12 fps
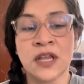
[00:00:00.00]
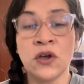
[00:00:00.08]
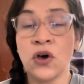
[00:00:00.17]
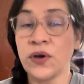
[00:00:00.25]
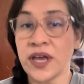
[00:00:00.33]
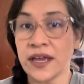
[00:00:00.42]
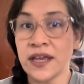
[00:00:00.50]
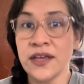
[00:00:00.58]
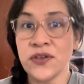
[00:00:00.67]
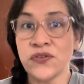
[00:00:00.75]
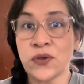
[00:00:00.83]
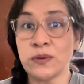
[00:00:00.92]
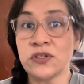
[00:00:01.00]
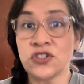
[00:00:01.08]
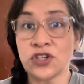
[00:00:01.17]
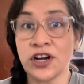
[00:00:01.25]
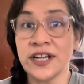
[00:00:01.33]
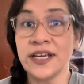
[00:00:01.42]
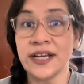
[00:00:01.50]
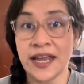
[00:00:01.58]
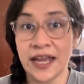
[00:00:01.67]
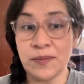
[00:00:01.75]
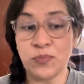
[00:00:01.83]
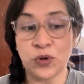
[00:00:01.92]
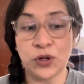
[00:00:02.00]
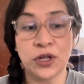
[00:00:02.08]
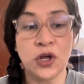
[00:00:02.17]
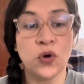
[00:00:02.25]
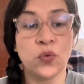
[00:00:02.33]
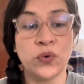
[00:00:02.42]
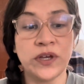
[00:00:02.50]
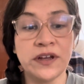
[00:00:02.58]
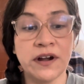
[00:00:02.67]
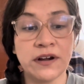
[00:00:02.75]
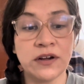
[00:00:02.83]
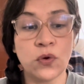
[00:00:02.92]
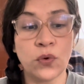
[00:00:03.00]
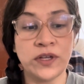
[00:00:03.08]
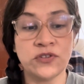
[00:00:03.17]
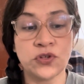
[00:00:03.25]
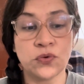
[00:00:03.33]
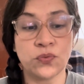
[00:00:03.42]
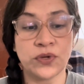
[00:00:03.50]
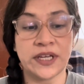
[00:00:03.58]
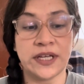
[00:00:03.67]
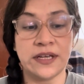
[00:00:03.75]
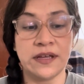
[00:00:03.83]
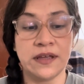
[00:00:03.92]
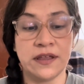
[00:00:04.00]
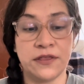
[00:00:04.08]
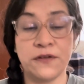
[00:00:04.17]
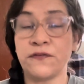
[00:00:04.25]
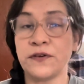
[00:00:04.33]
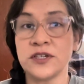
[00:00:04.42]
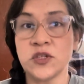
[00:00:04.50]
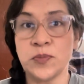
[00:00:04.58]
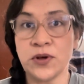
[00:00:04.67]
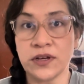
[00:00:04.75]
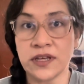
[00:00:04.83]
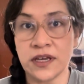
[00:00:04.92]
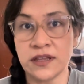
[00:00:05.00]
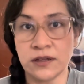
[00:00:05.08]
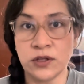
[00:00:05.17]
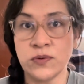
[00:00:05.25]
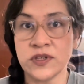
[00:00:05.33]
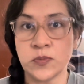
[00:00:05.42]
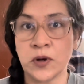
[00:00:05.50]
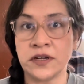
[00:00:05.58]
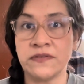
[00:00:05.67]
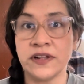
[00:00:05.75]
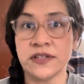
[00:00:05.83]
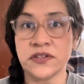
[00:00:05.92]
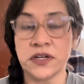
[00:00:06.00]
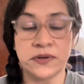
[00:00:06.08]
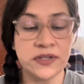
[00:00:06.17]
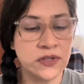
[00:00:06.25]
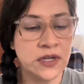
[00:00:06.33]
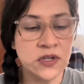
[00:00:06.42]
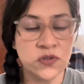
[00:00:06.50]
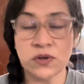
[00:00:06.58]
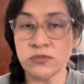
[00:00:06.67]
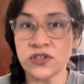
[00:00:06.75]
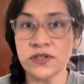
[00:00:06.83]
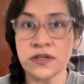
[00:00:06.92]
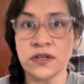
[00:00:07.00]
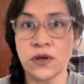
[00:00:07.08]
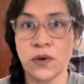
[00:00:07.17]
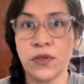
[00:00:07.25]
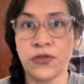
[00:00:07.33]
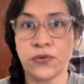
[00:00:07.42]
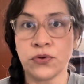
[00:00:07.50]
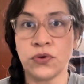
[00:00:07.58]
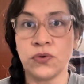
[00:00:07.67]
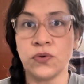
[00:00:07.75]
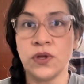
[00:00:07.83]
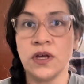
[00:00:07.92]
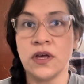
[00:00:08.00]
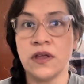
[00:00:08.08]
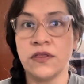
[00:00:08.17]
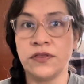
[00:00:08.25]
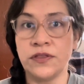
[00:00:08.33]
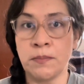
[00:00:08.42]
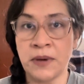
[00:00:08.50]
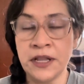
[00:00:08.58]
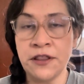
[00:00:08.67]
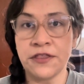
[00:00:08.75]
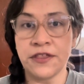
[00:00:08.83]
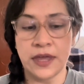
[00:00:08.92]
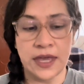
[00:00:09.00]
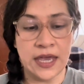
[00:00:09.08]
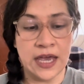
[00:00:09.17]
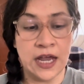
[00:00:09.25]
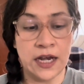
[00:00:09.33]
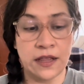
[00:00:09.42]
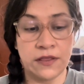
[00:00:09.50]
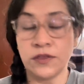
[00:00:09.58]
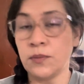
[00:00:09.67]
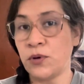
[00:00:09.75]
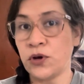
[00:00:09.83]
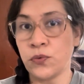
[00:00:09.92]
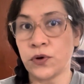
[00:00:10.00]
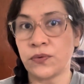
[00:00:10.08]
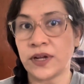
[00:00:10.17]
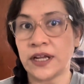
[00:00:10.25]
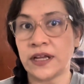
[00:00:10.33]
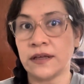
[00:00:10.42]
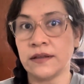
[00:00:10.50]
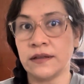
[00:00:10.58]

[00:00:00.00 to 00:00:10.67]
Okay, so starting in April, we are going to read the first book in the Lewis Barnevelt series. So I'm just going to go through the month and the book we're reading